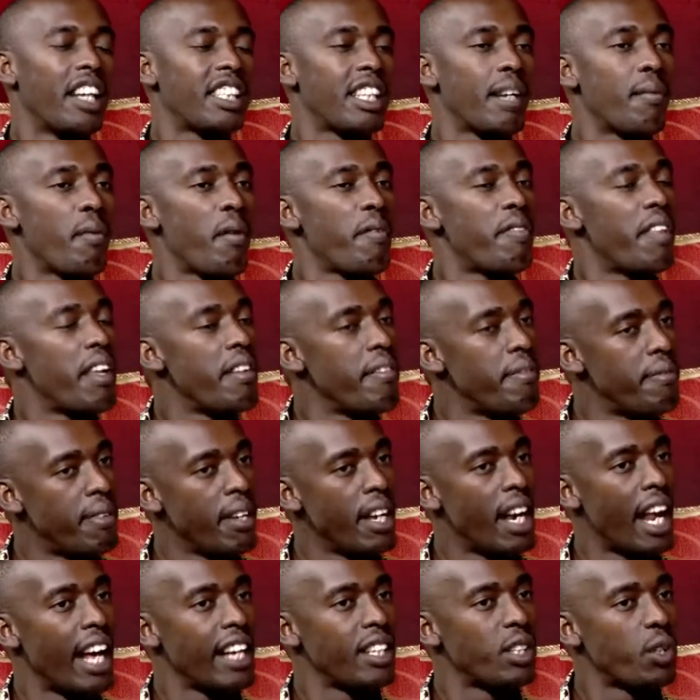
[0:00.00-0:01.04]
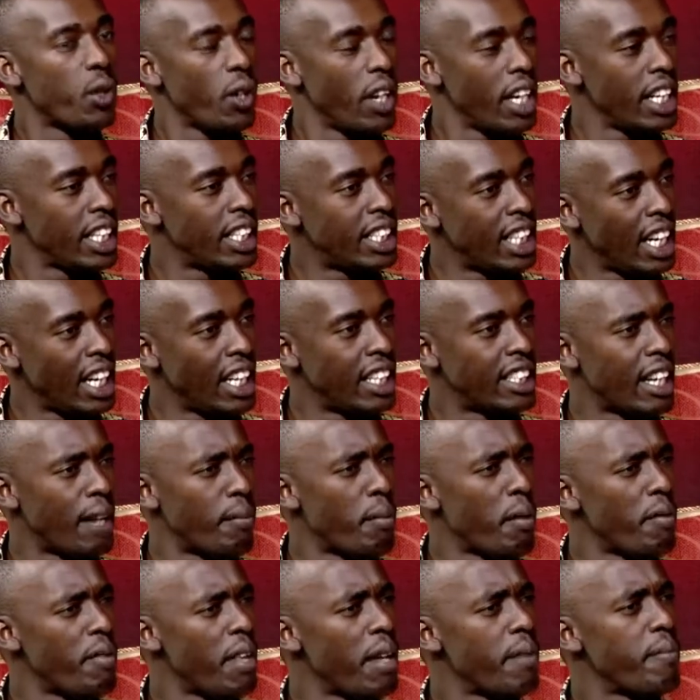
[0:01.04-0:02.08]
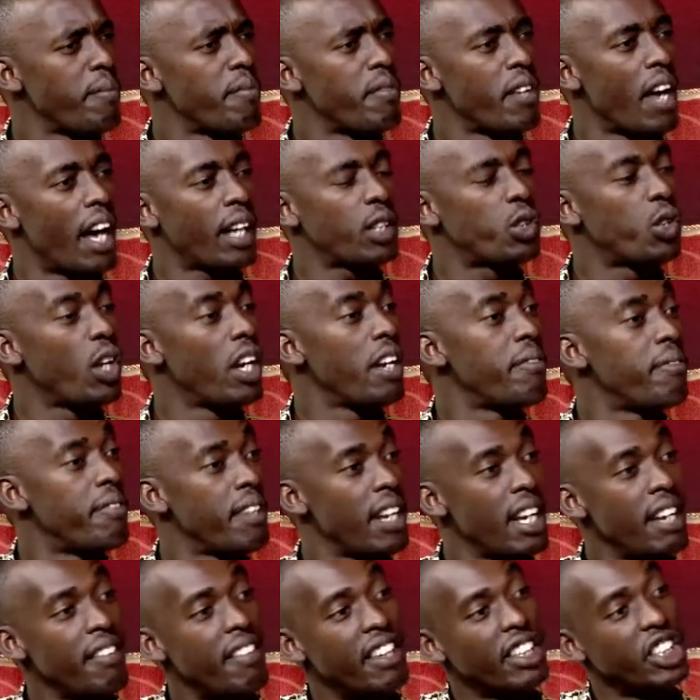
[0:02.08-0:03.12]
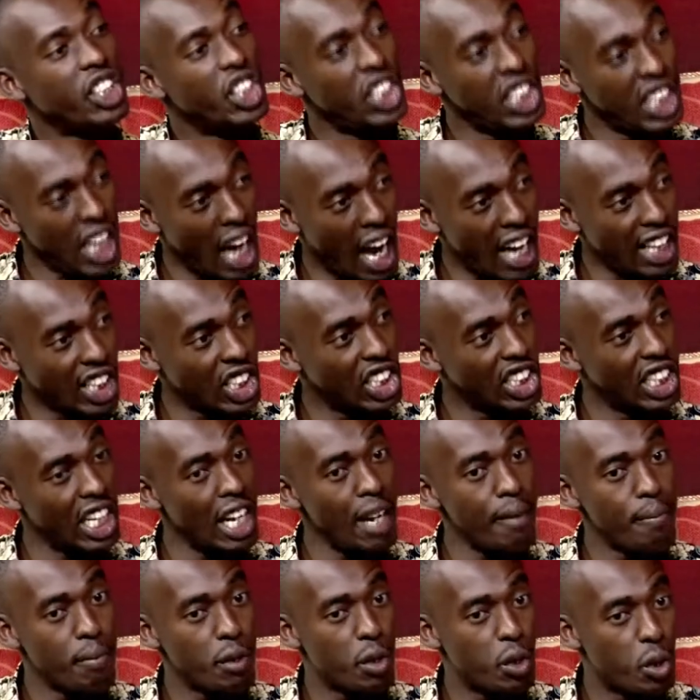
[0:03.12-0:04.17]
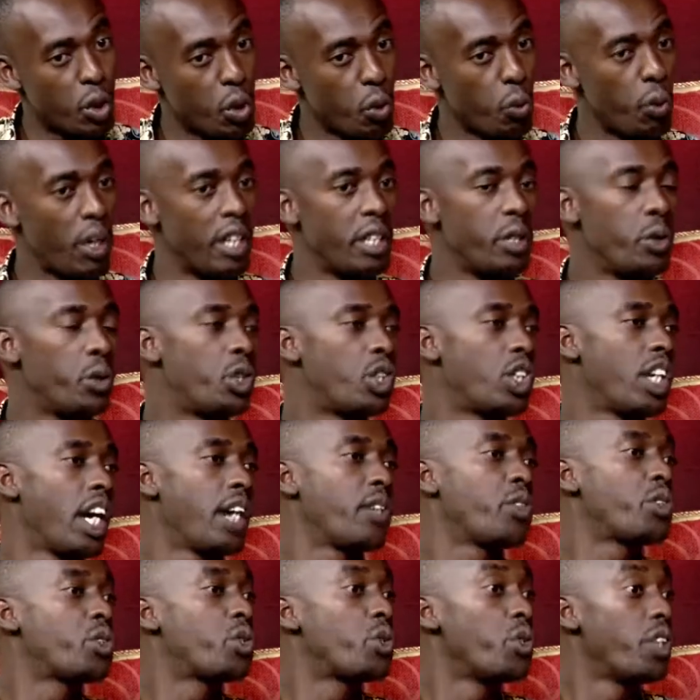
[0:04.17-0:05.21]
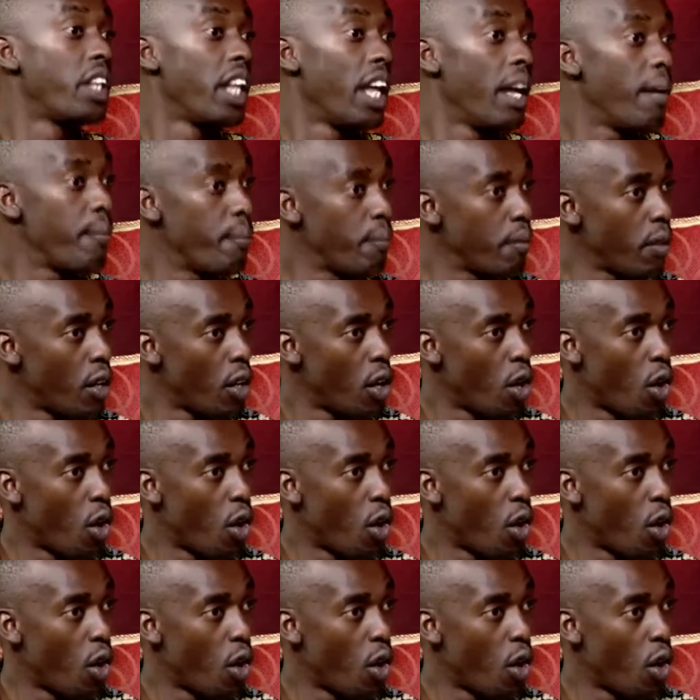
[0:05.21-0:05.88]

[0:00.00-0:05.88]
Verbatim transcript: Some of them feel isolated. Some of them actually feel even ashamed when you shout to them,